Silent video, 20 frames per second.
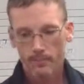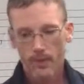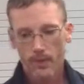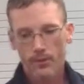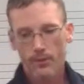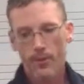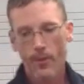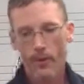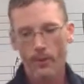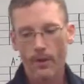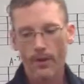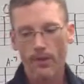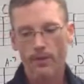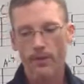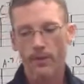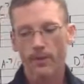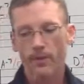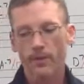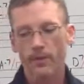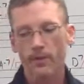So that way you
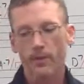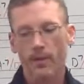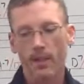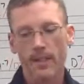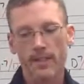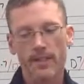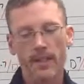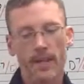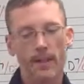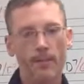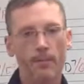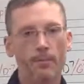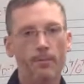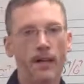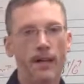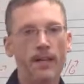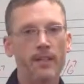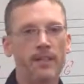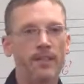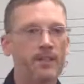can utilize that in your
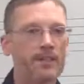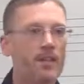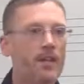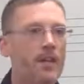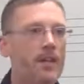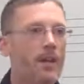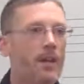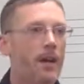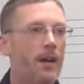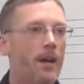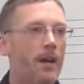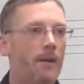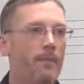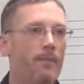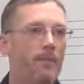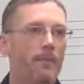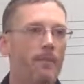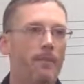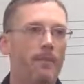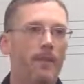practice.
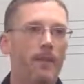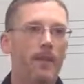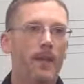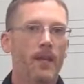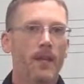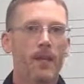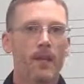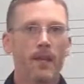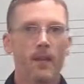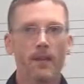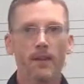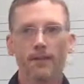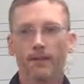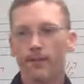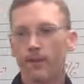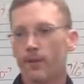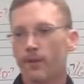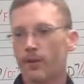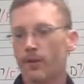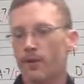
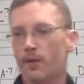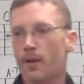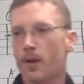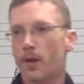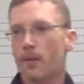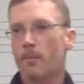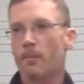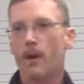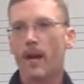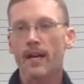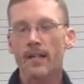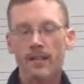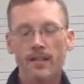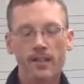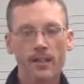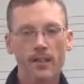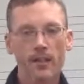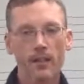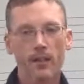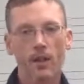If you're
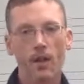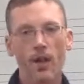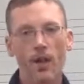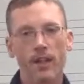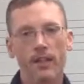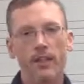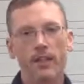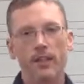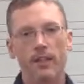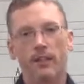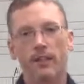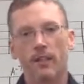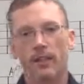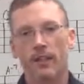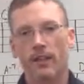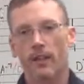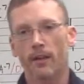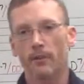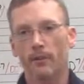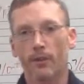practicing along
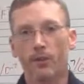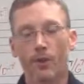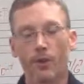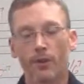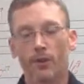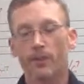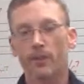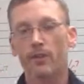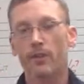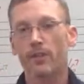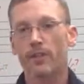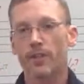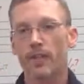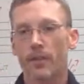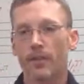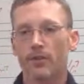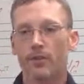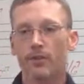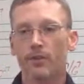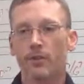or going through your
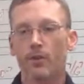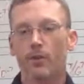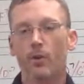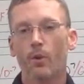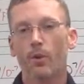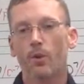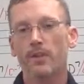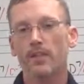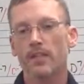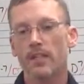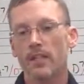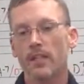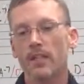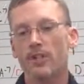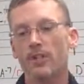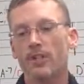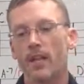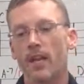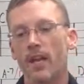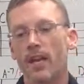scales and your chords
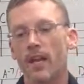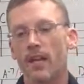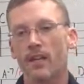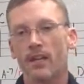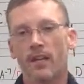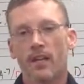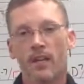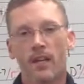each day